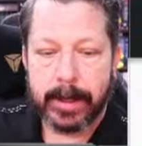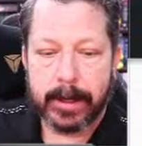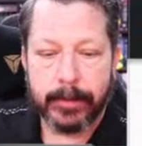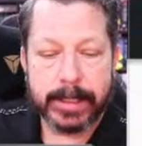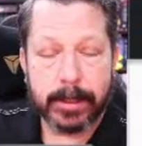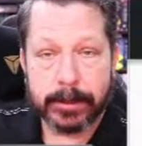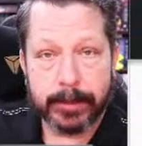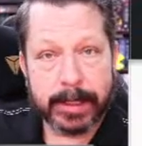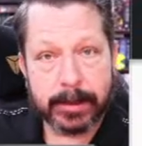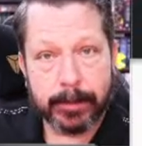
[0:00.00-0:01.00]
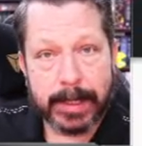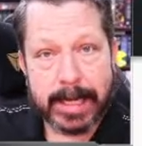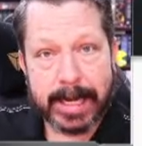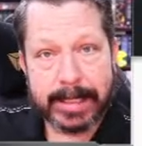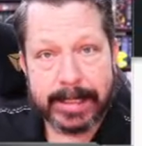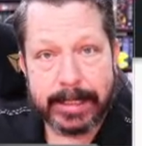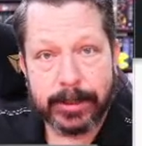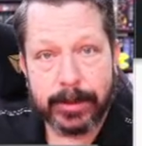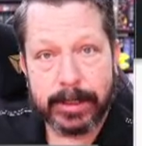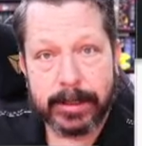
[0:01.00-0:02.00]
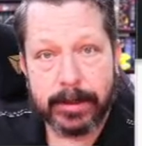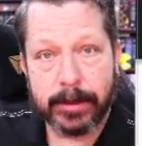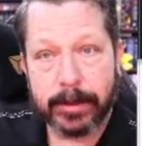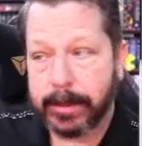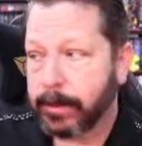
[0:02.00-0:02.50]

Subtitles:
We talked about the PID tuning earlier